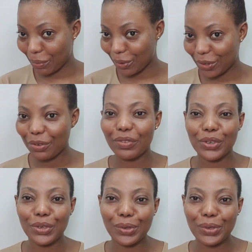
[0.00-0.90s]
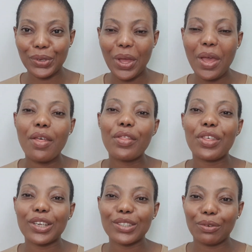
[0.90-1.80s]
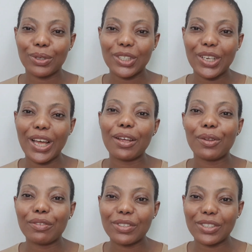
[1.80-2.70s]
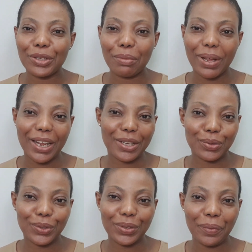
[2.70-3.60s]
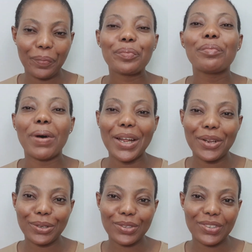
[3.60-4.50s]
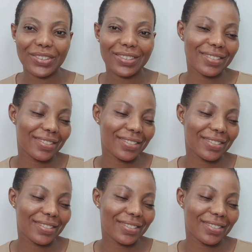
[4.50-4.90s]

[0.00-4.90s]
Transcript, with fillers: I upload new videos. Thanks for watching, and I would love to see you on my next one. Bye dolls.